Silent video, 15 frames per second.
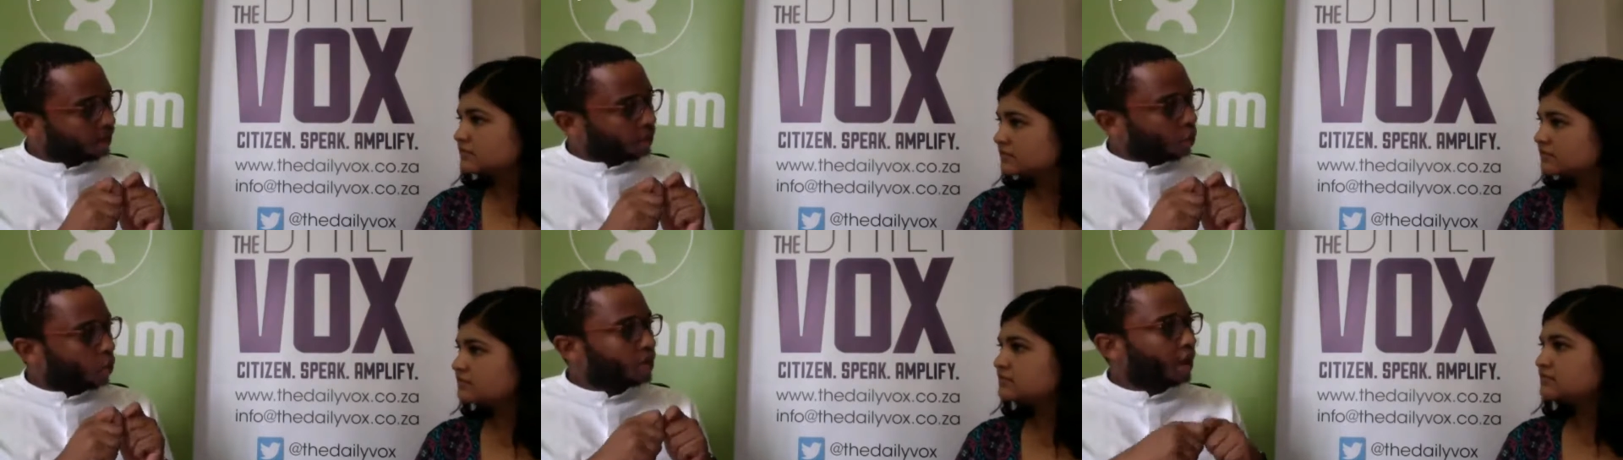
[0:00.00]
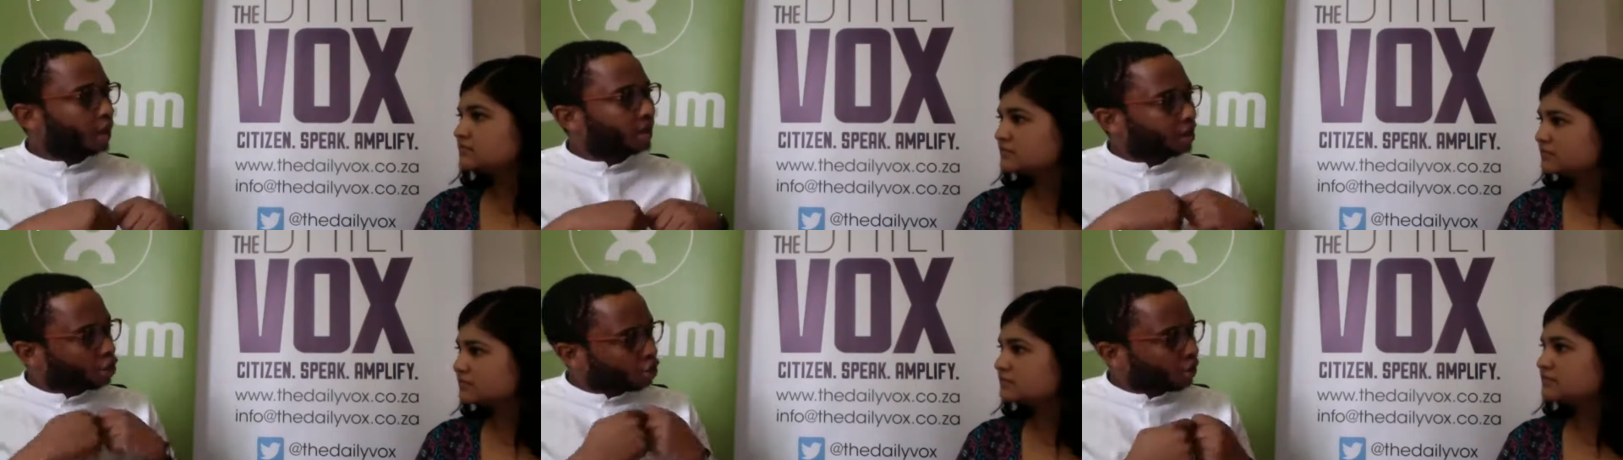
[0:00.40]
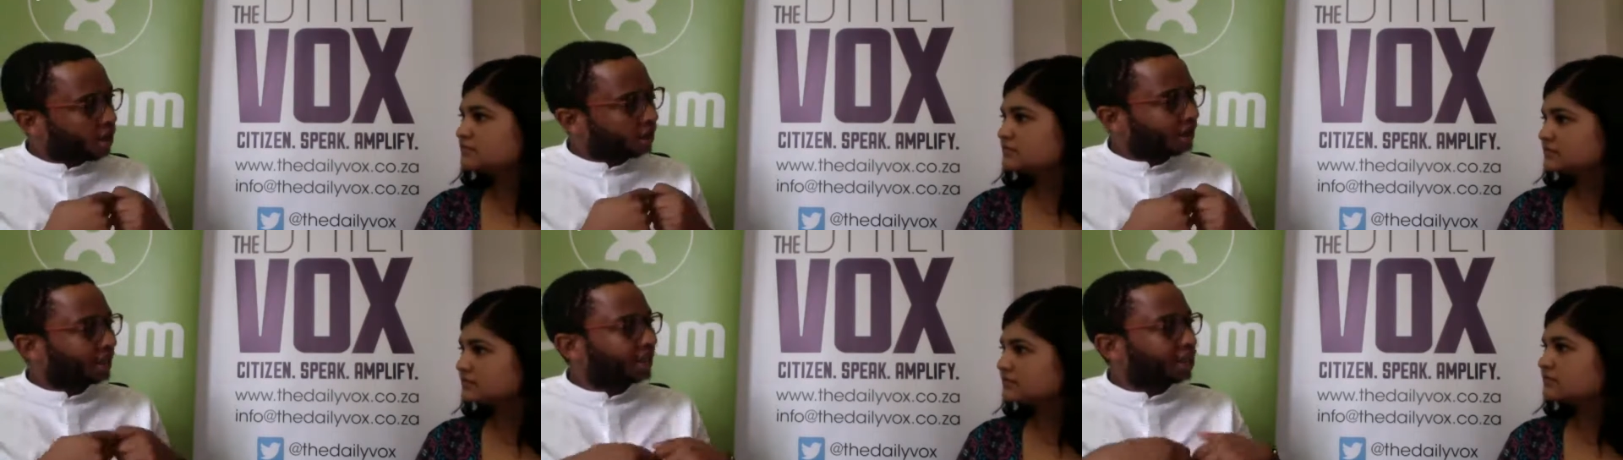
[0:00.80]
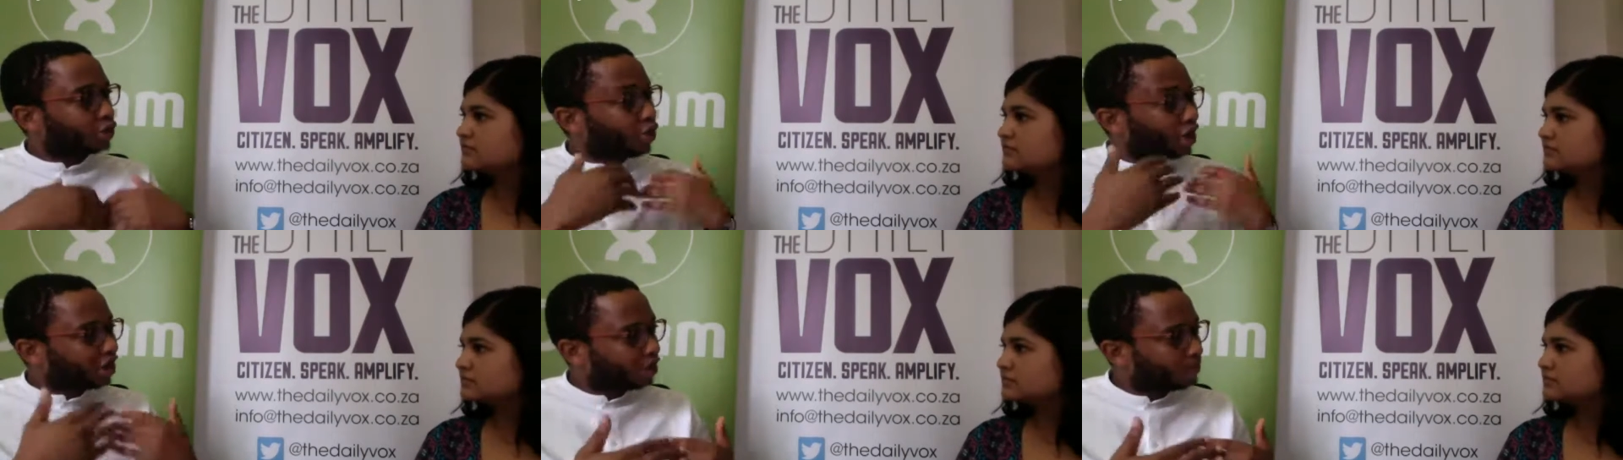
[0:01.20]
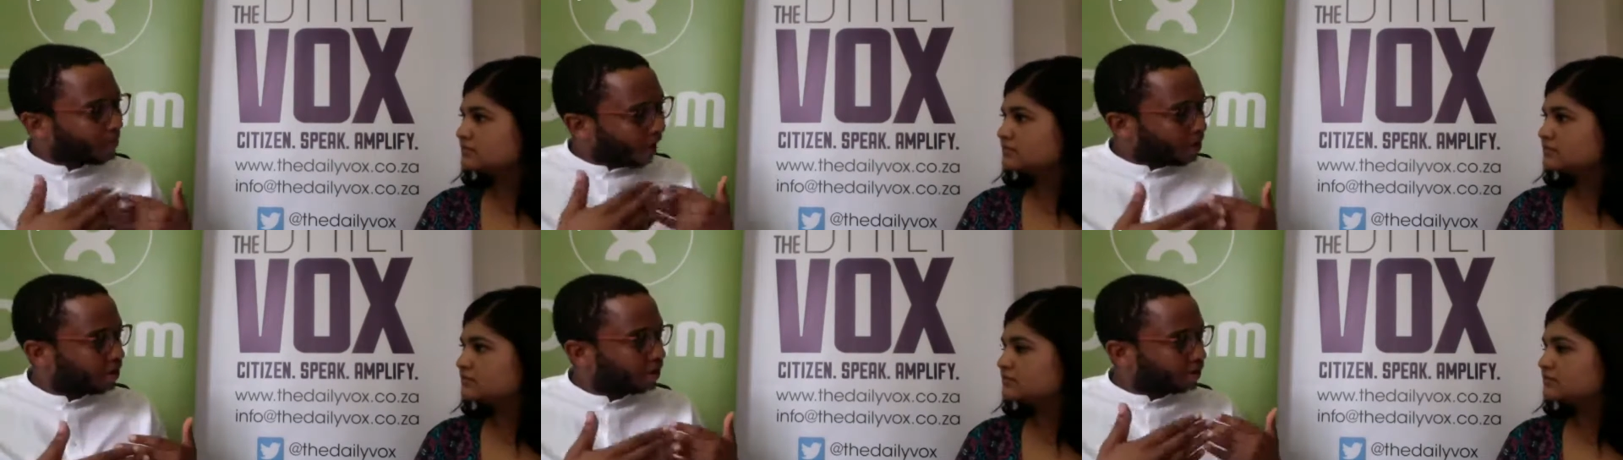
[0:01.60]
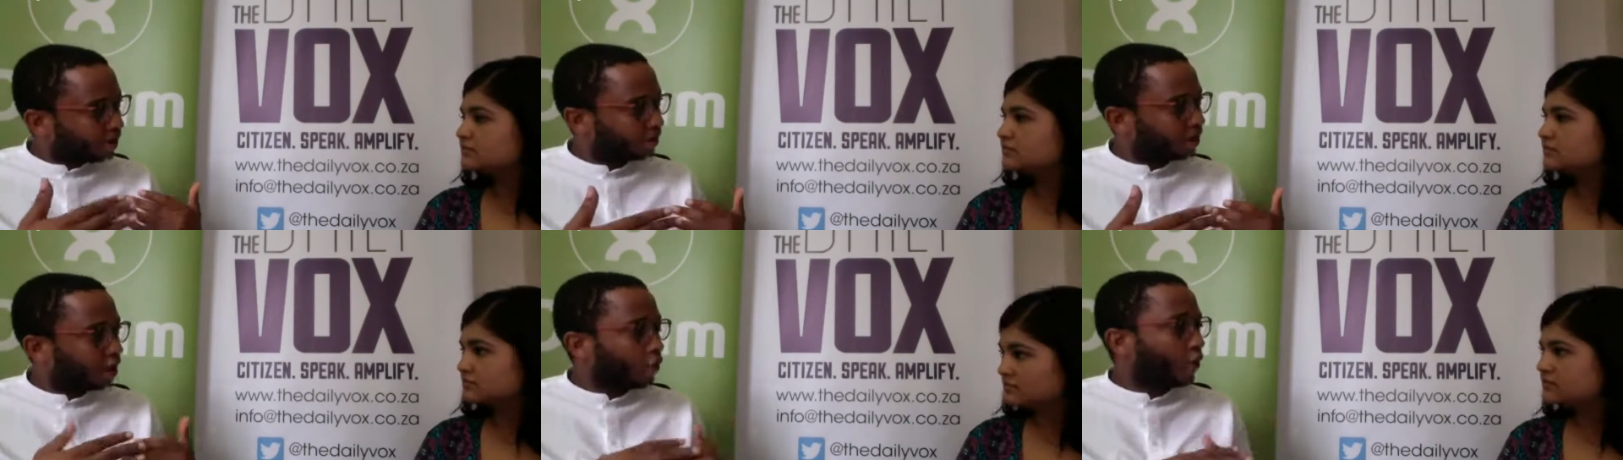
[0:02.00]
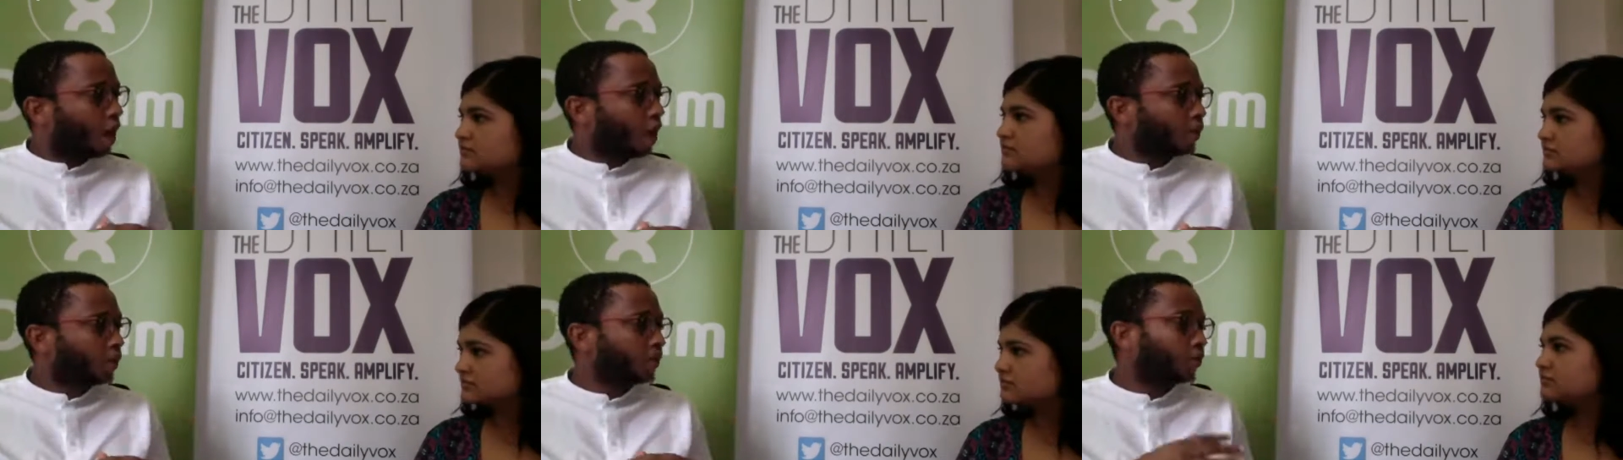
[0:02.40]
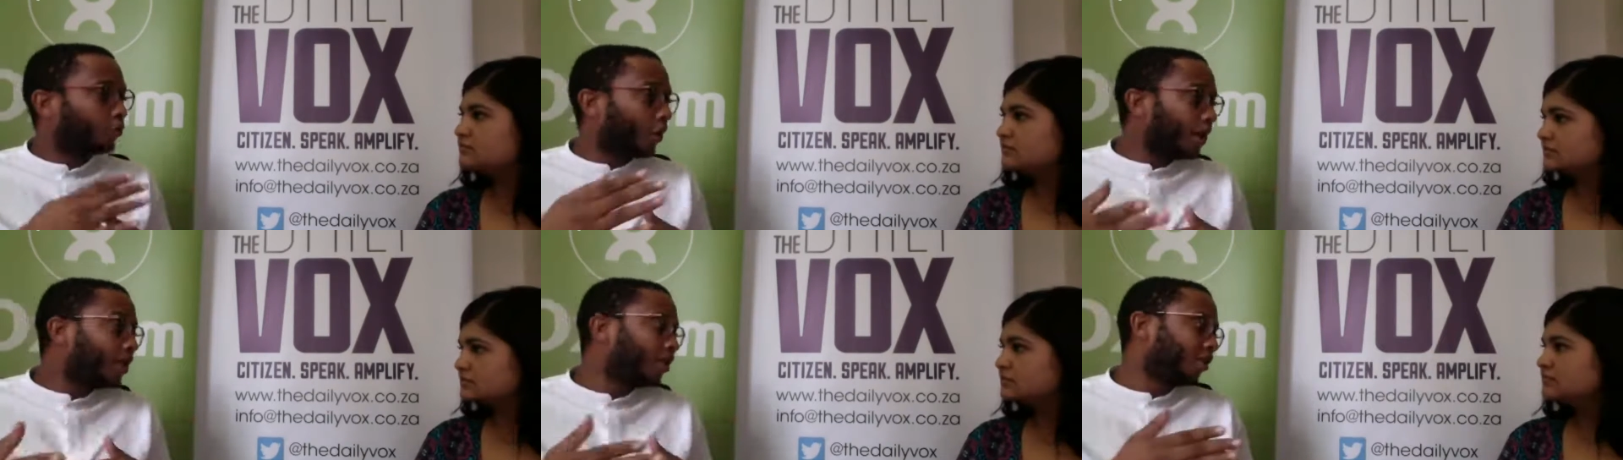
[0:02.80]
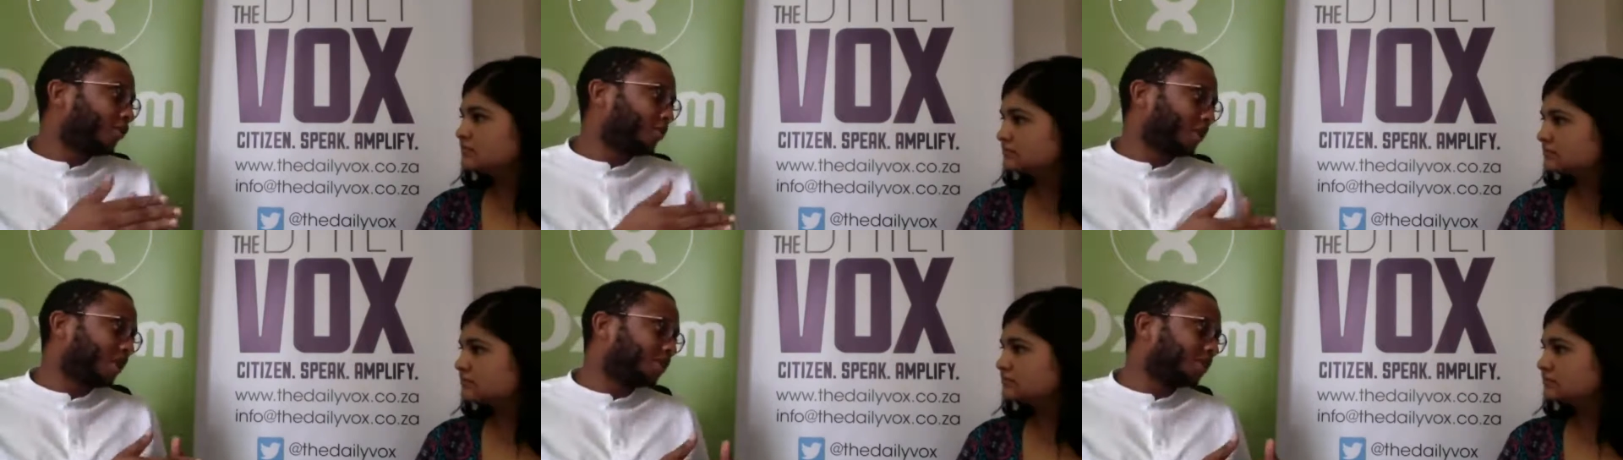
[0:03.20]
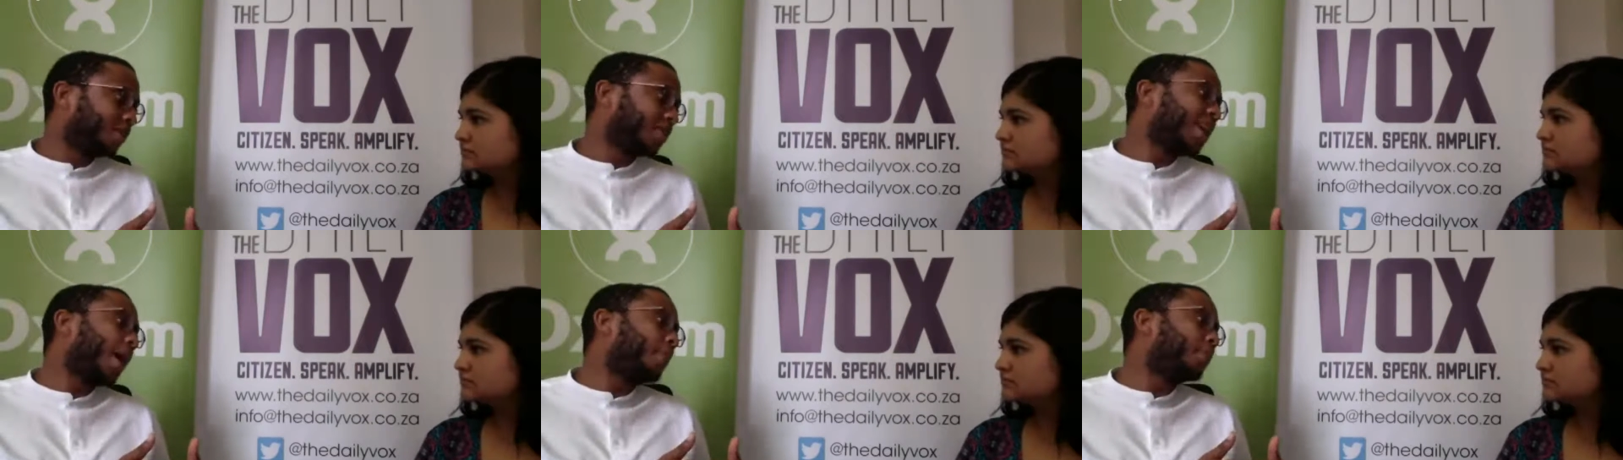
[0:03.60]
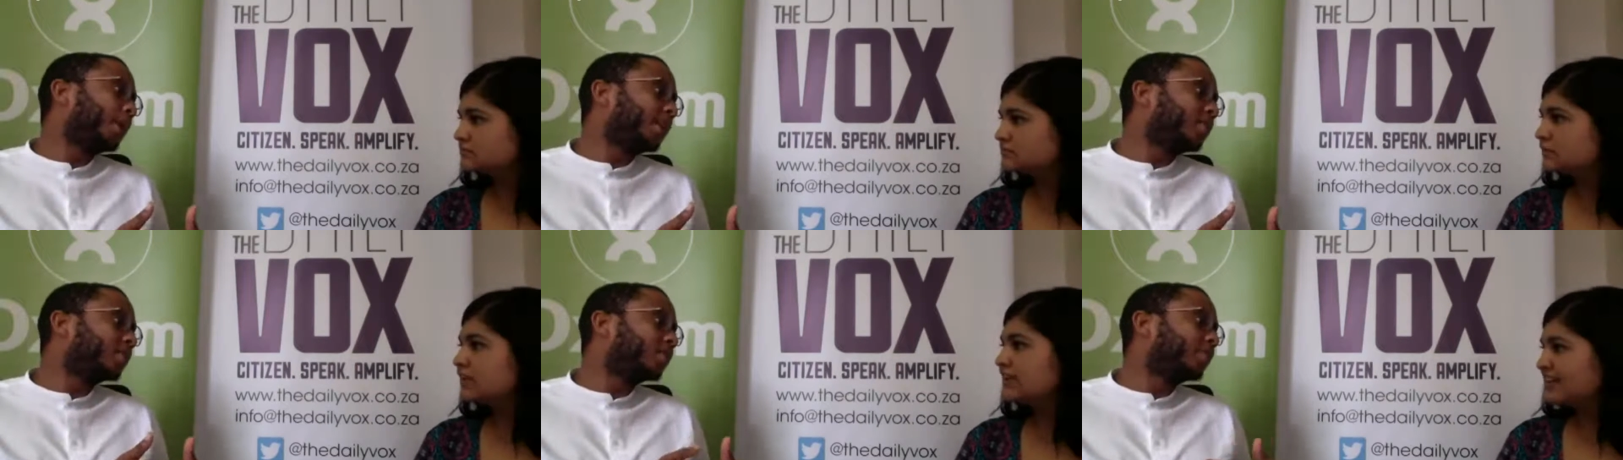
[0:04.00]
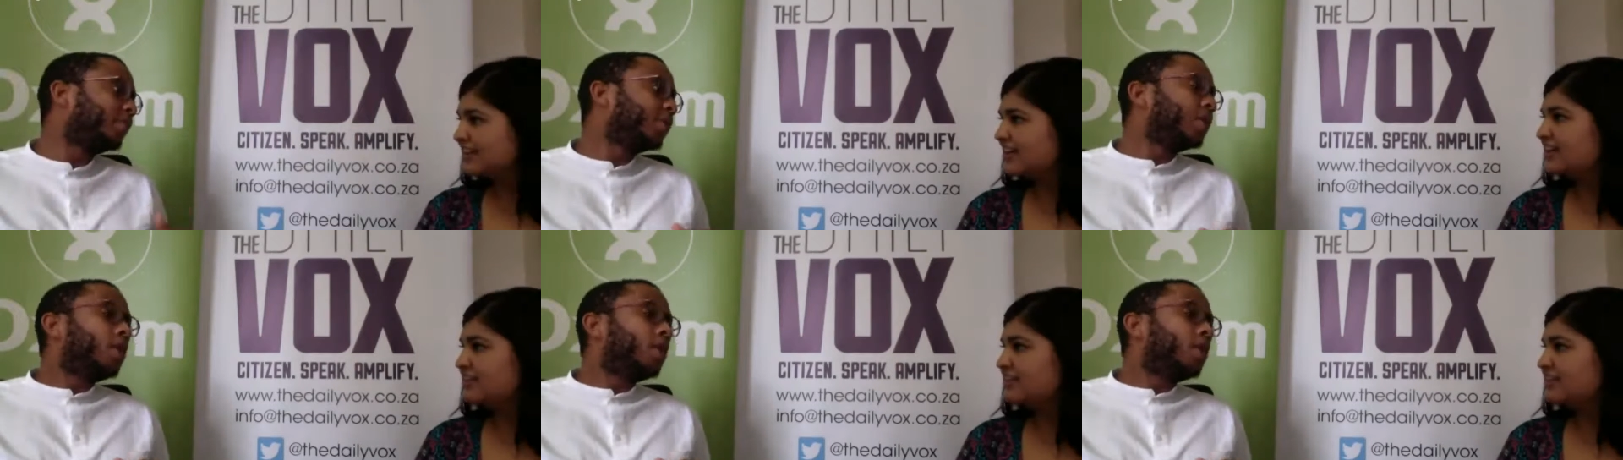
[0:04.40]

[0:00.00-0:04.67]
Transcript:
Speaker 1: without ensuring that there's transparency around the funding of political campaigns. Yeah.